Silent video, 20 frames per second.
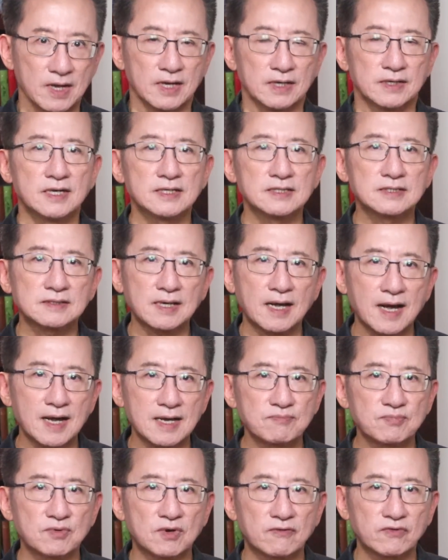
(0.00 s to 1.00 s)
This
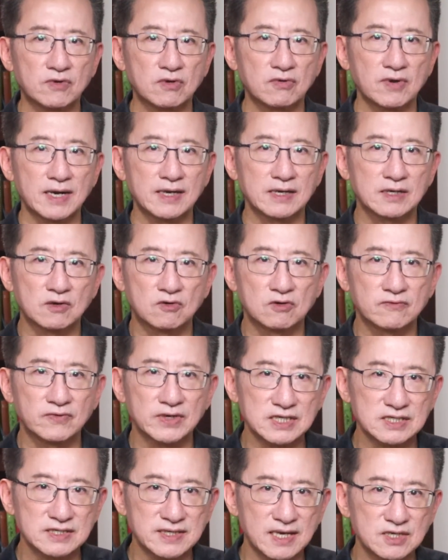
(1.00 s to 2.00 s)
type of credit
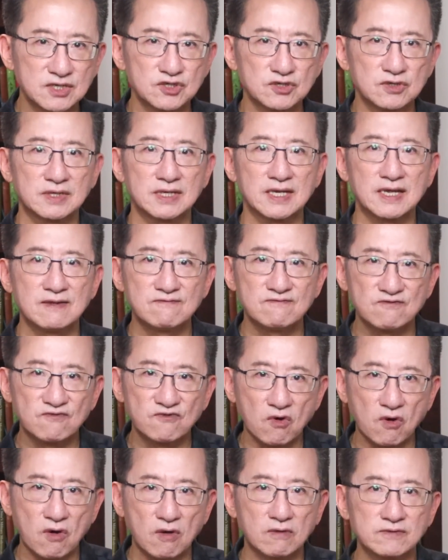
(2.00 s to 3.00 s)
overextension
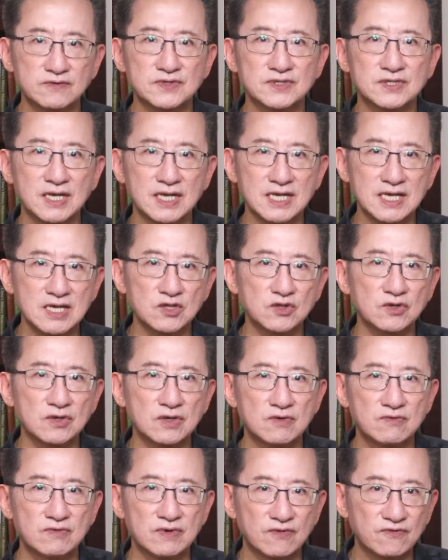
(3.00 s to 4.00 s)
involves
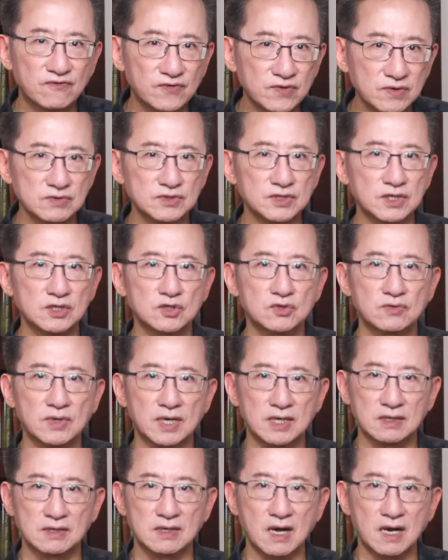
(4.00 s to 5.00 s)
either refusing to
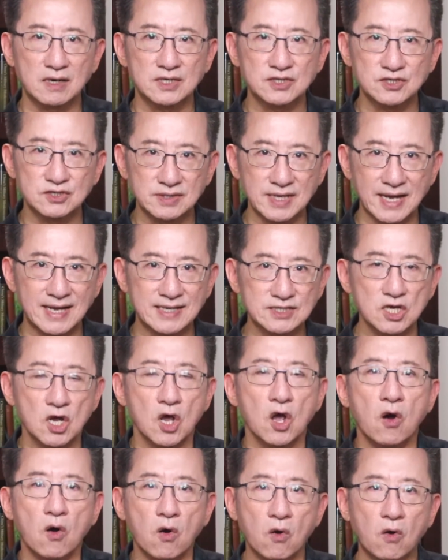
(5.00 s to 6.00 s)
acknowledge debts
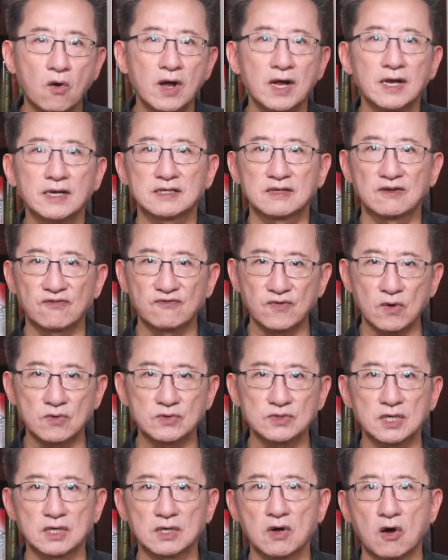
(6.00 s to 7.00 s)
or
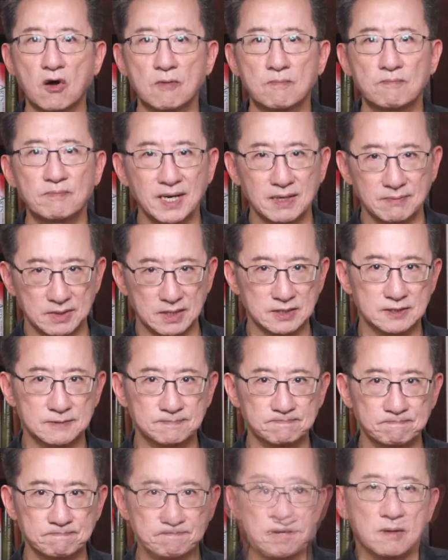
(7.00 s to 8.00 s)
defaulting on payments.
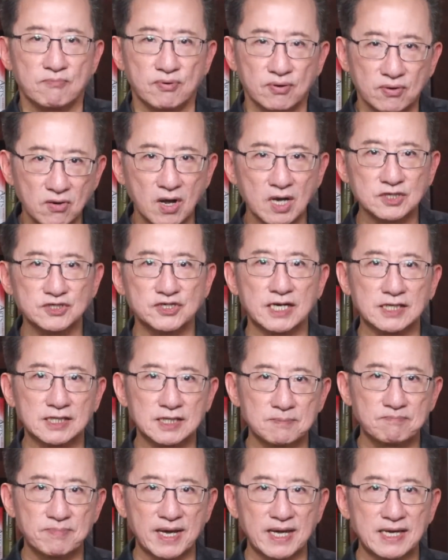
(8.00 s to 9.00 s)

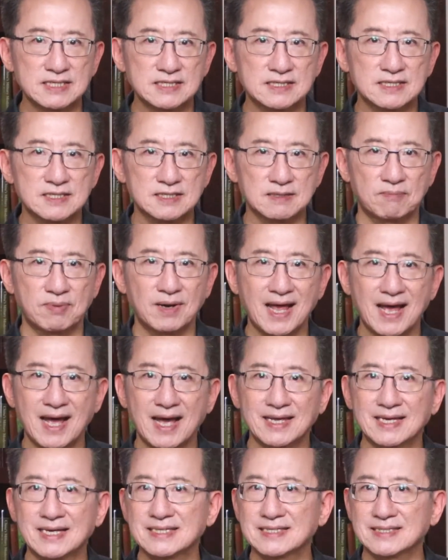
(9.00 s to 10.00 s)
Project-based supply
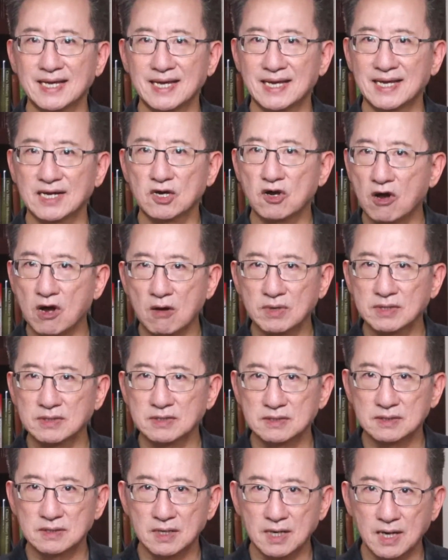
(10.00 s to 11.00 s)
is a
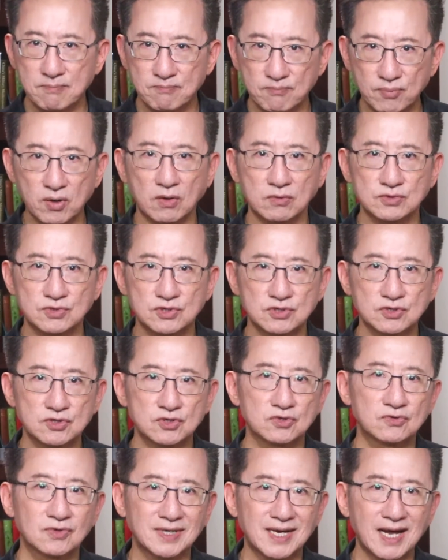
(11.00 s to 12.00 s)
common approach
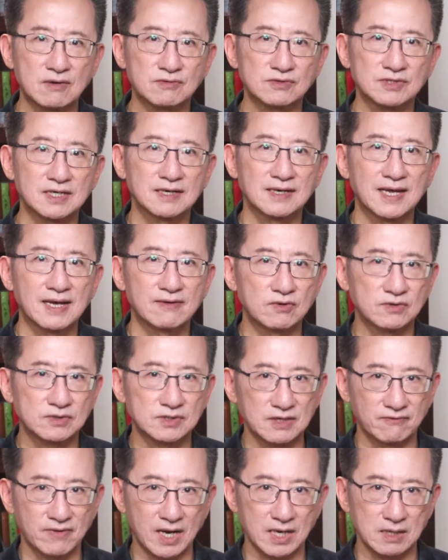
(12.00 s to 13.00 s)
to county-level
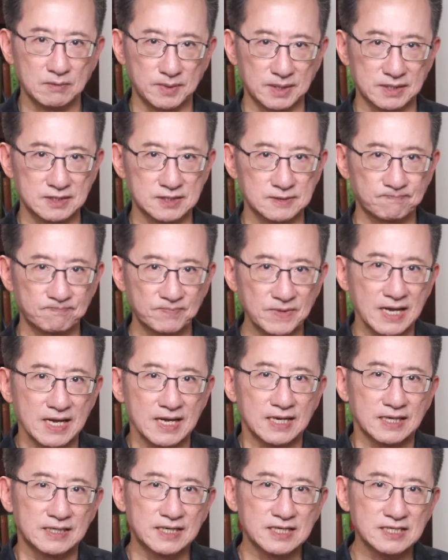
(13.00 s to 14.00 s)
developments.
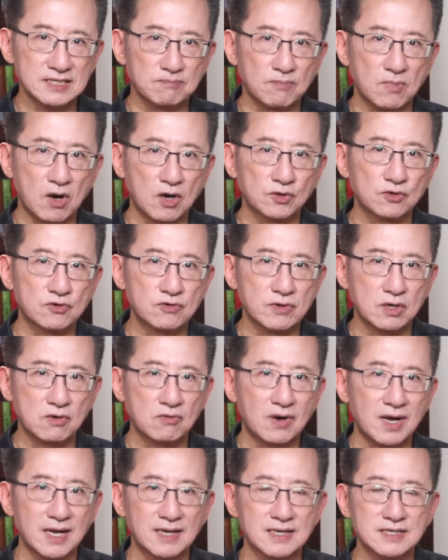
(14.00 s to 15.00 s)
This model
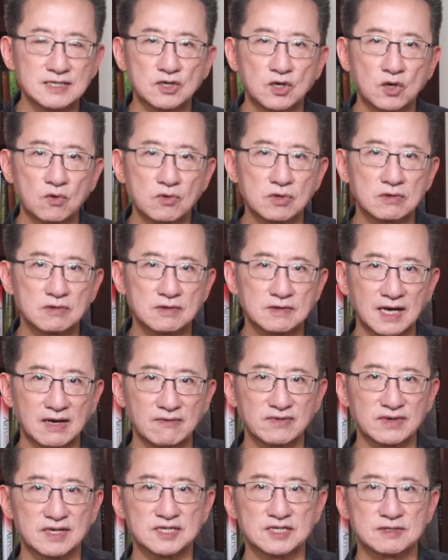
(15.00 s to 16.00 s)
requires local
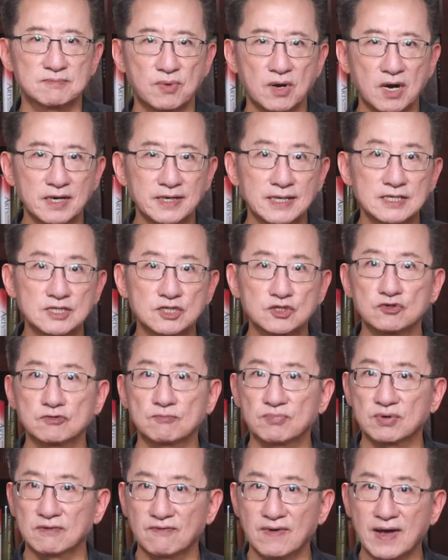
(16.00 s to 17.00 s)
governance bodies to
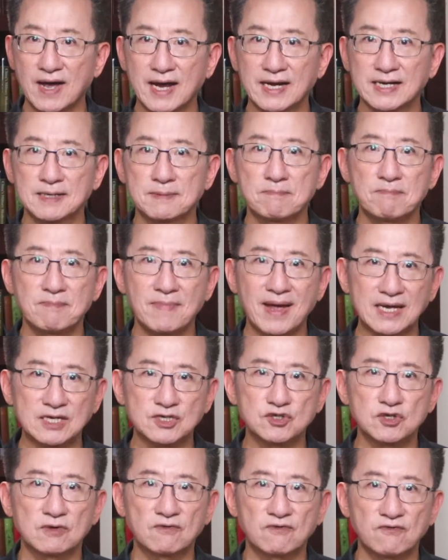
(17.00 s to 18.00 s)
provide
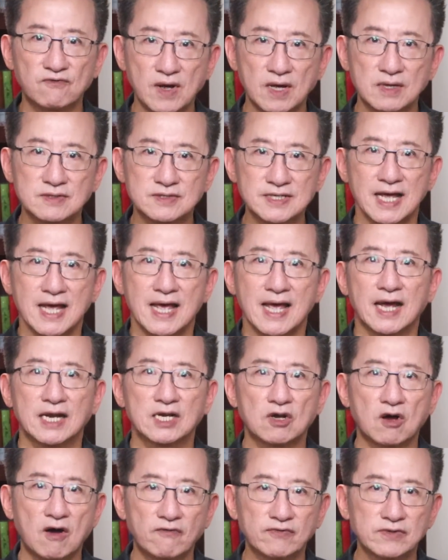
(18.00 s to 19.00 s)
matching funds
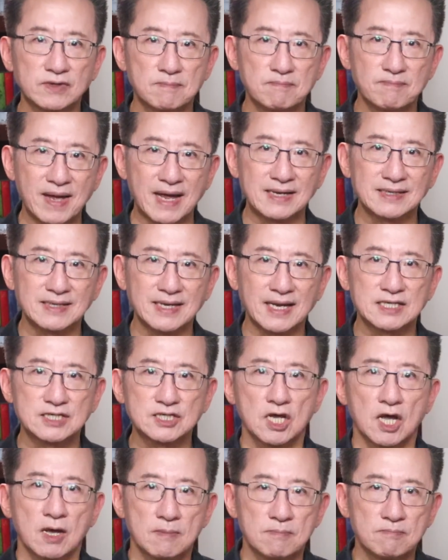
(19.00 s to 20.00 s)
and often
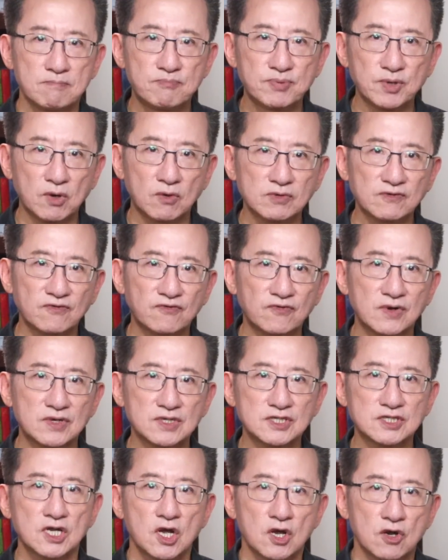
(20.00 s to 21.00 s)
mandates build
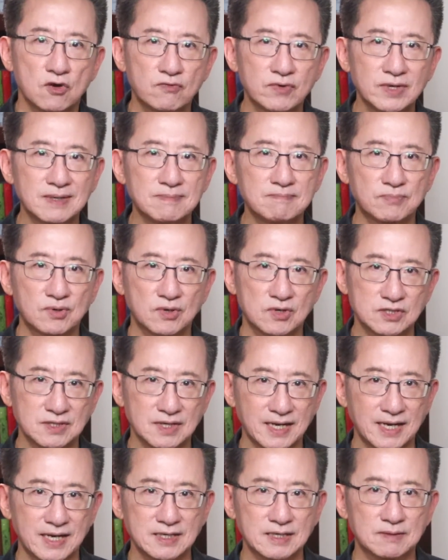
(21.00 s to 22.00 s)
first, reimburse
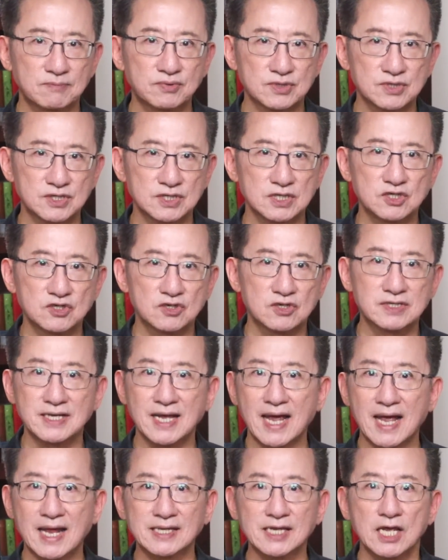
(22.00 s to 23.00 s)
later procedures
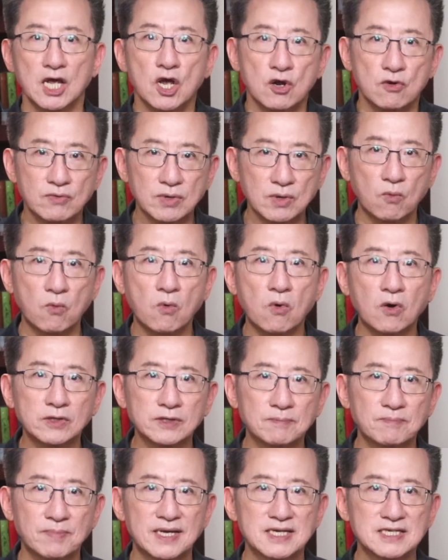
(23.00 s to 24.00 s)
and
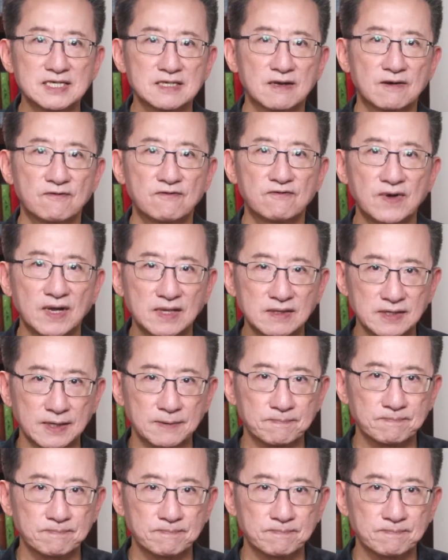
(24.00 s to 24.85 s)
reward-based funding.